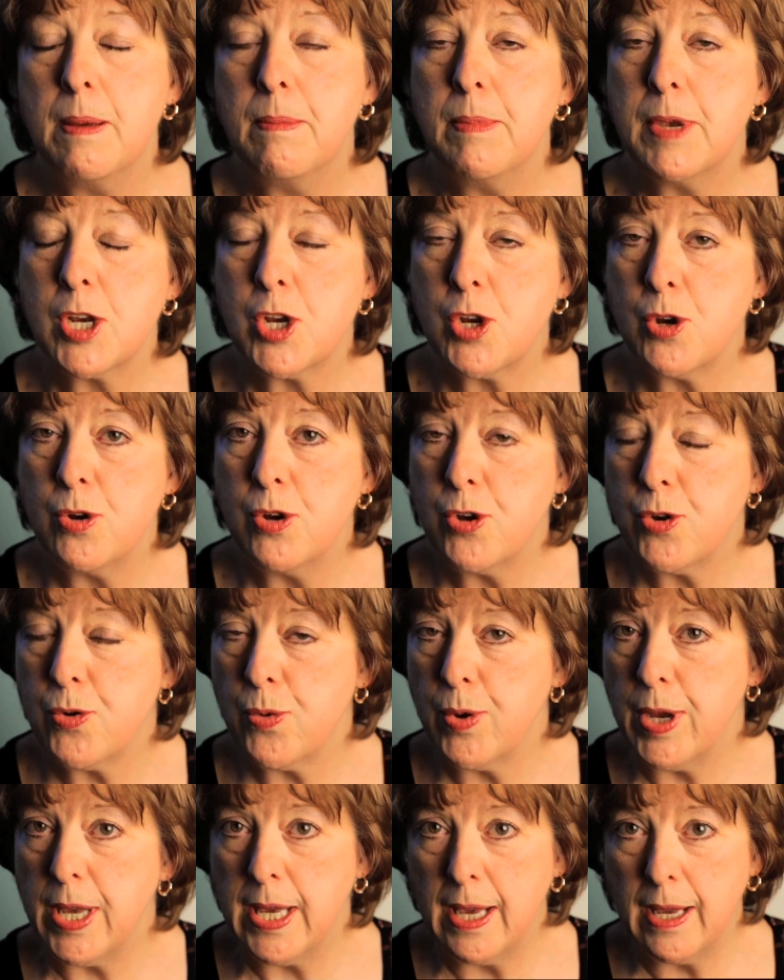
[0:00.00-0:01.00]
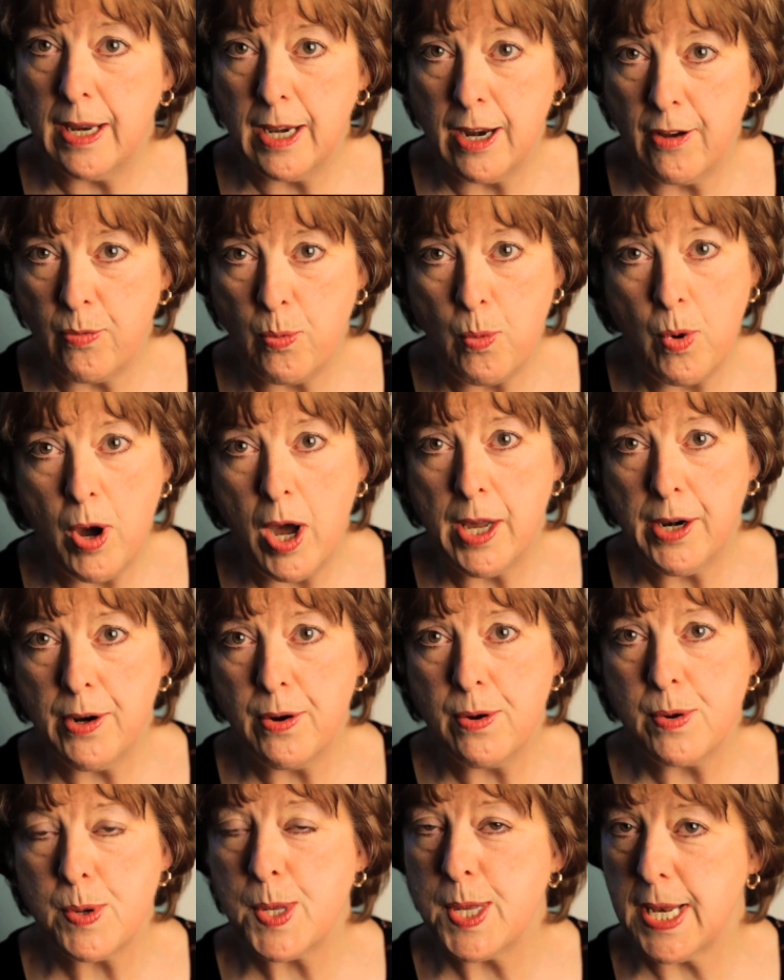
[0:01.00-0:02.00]
Make sure you're drinking enough
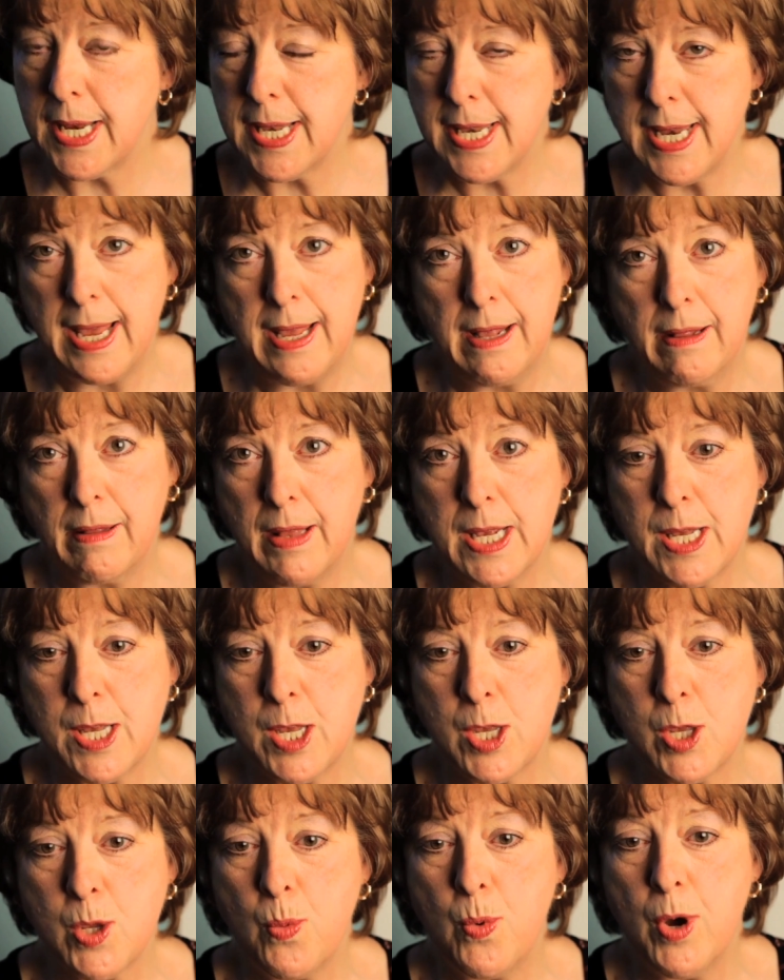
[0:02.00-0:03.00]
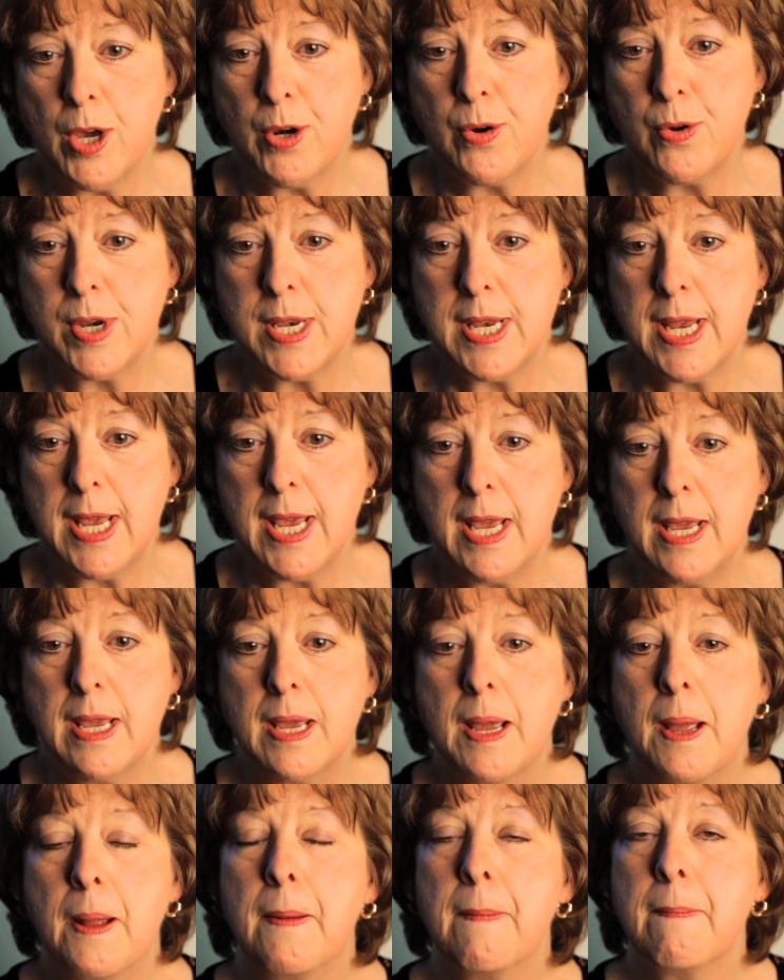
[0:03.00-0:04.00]
water, six to eight glasses of water a
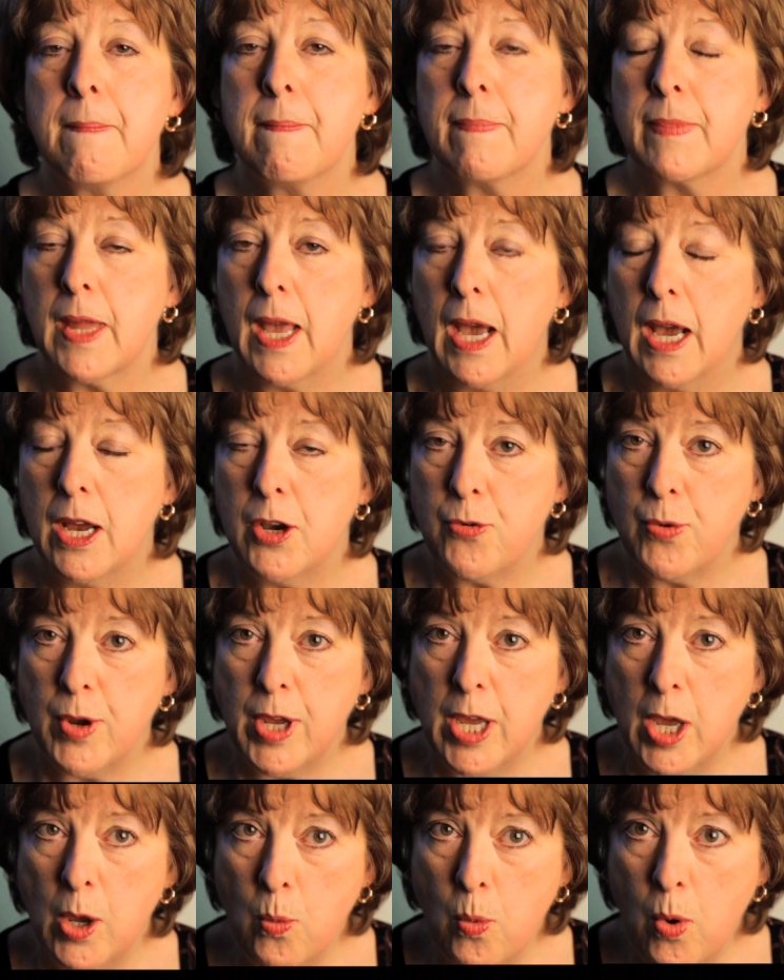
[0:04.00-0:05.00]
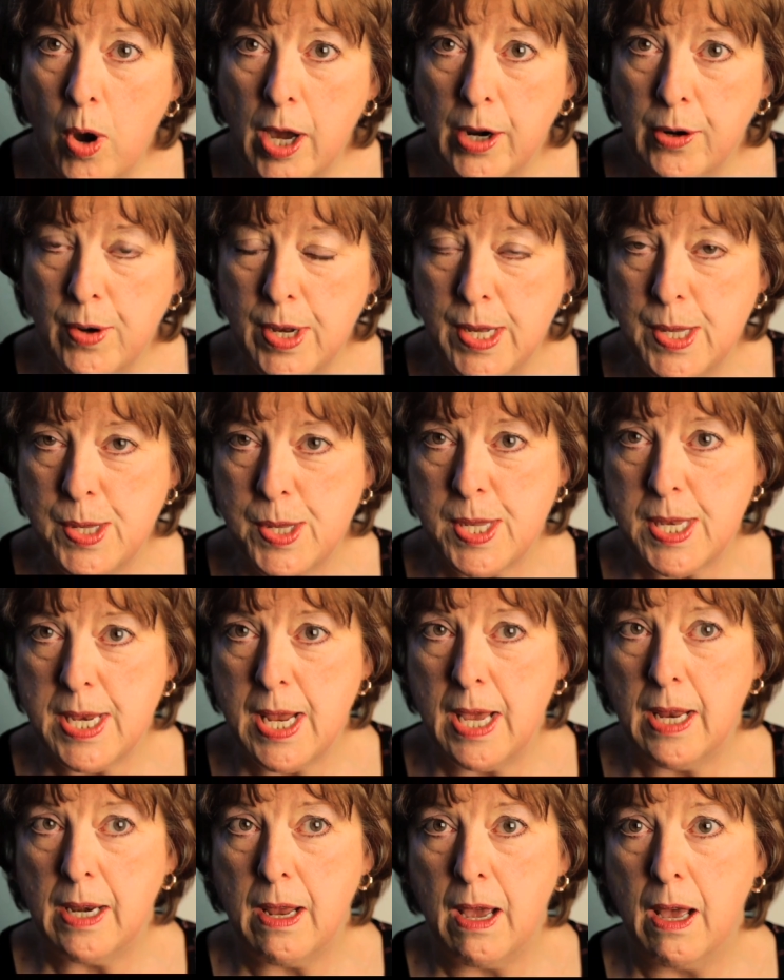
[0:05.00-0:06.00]
day, uh, drinking water
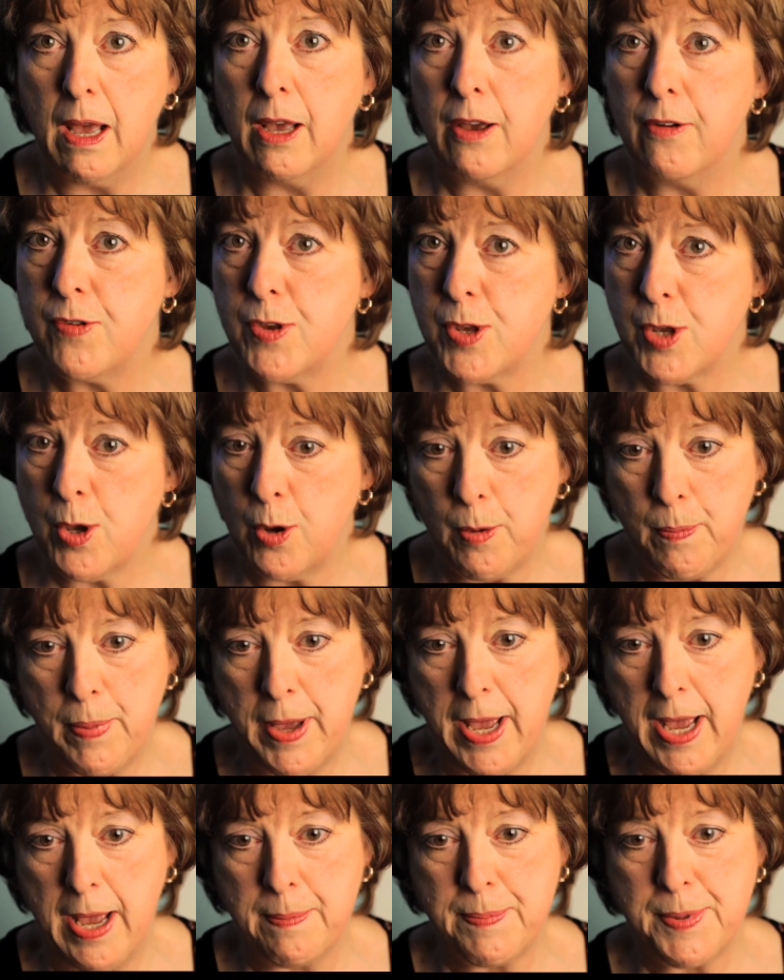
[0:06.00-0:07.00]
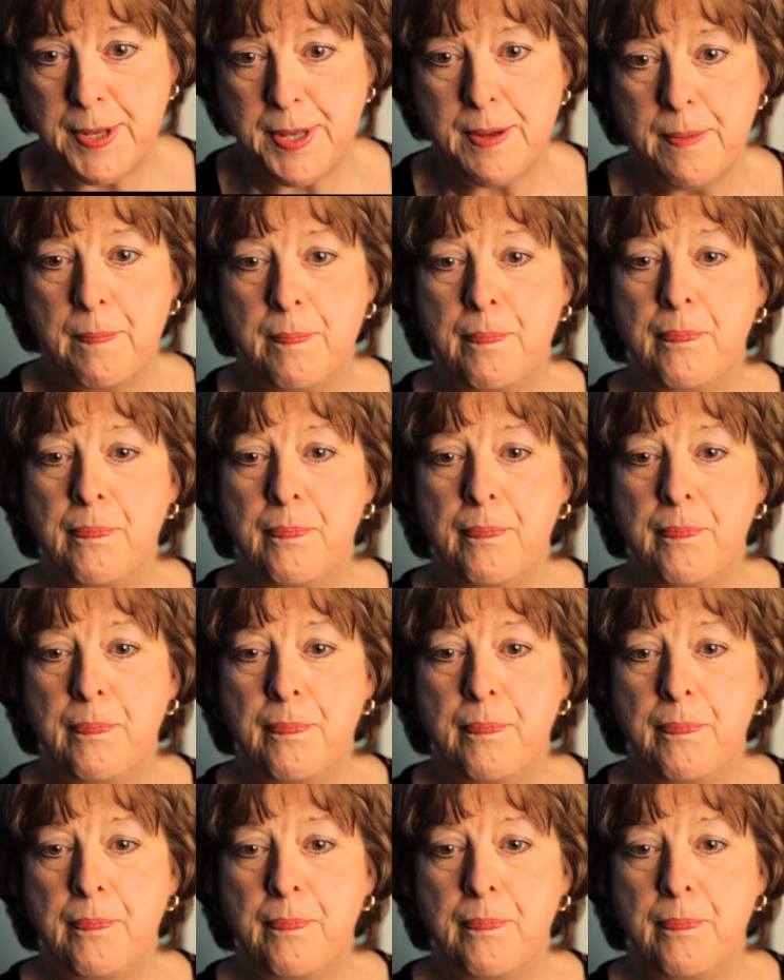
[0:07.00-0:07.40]
instead of soda pops.